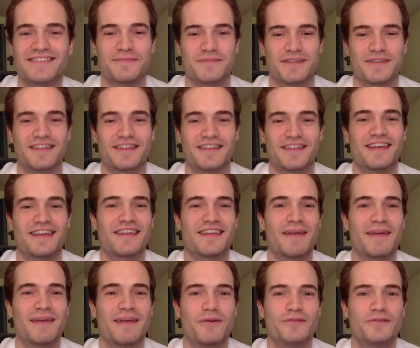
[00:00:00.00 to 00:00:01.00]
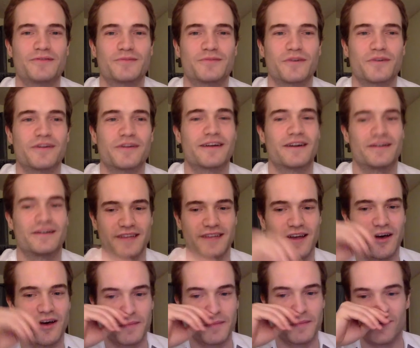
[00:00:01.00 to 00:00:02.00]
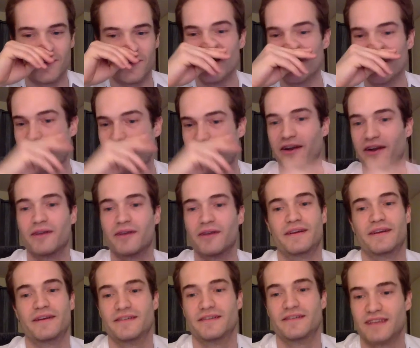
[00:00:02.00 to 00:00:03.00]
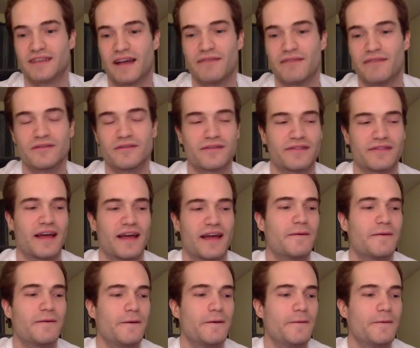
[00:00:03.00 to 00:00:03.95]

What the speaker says: something like that post-workout to help me feel better because I've learned that.